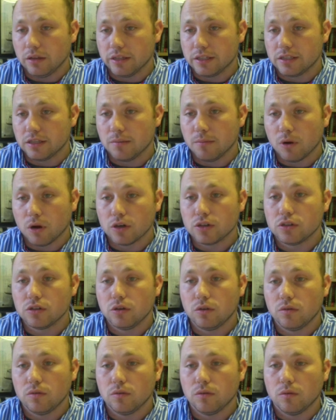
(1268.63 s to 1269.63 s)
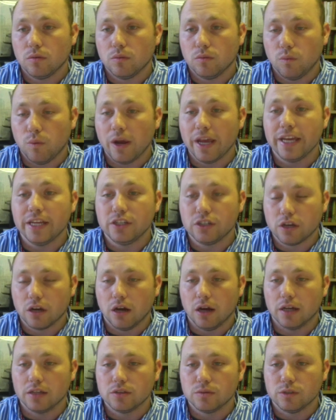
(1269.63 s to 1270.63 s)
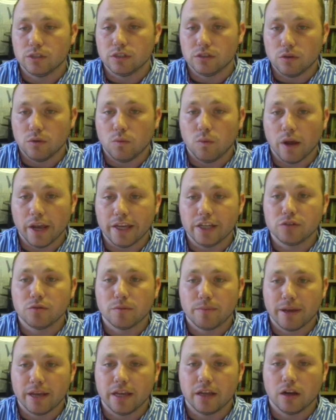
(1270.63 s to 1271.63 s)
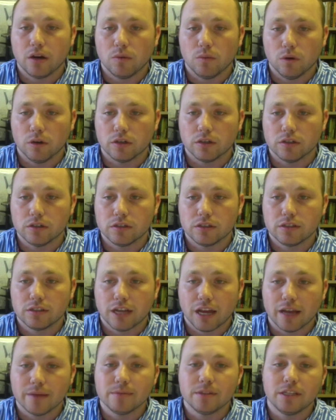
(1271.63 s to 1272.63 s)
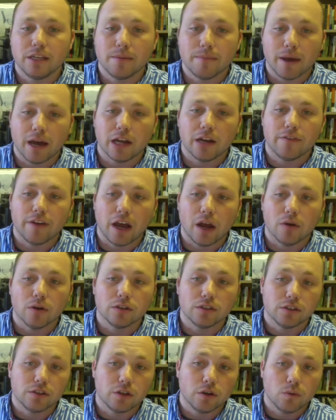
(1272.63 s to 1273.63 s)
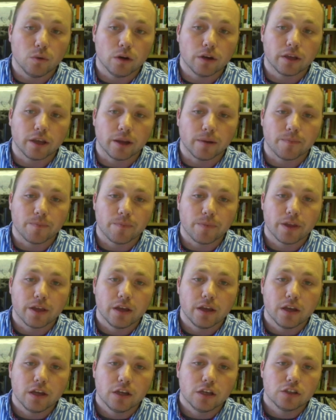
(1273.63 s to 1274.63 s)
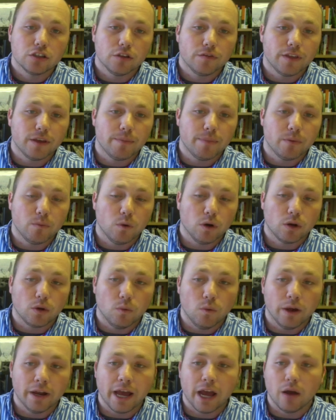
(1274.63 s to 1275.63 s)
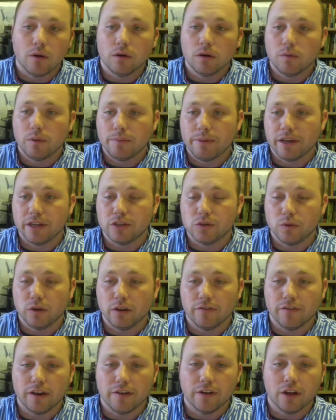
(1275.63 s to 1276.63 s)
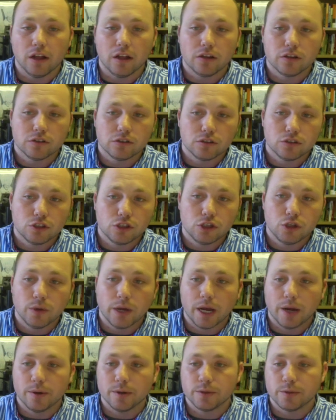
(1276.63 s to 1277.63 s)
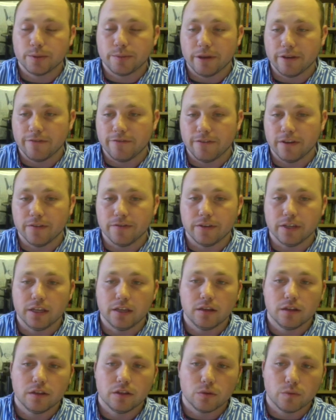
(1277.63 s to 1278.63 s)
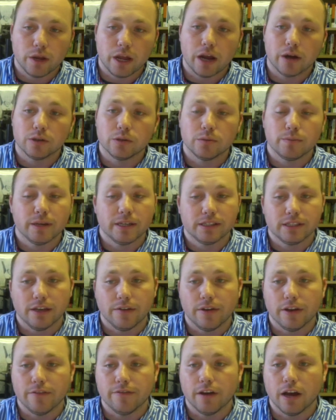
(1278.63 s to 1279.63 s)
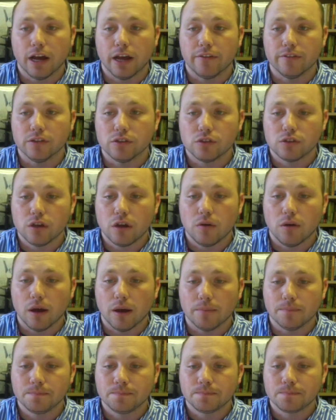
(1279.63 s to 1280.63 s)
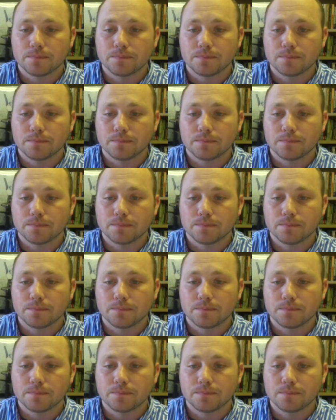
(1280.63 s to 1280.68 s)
It's the marginal wage cost, which is the wage we're paying our workers, times the amount of hours that they're working. So if they work one hour, we pay $25, two hours, we pay 50, three hours, we pay 75, and so on.